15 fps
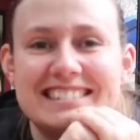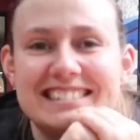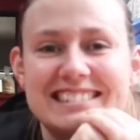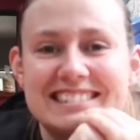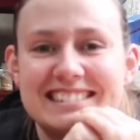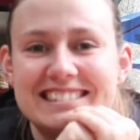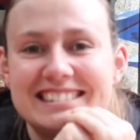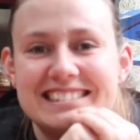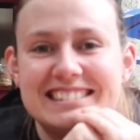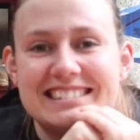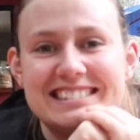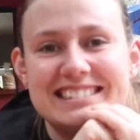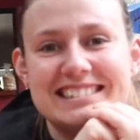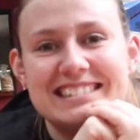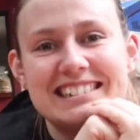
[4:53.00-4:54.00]
They're
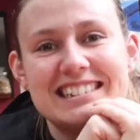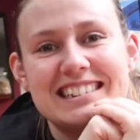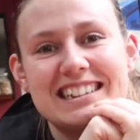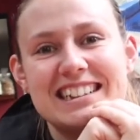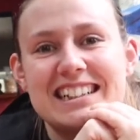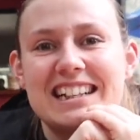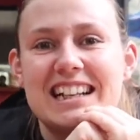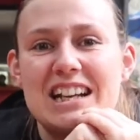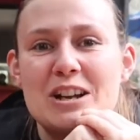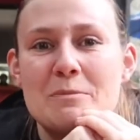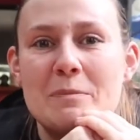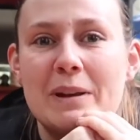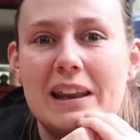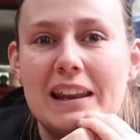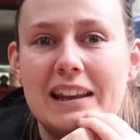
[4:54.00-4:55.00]
doing the
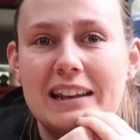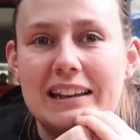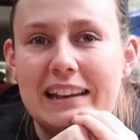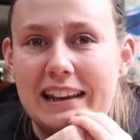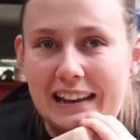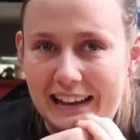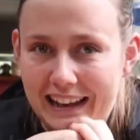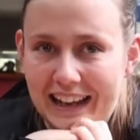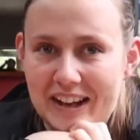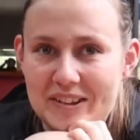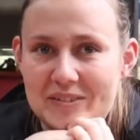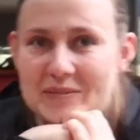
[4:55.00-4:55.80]
Labyrinth tour, that's yeah. the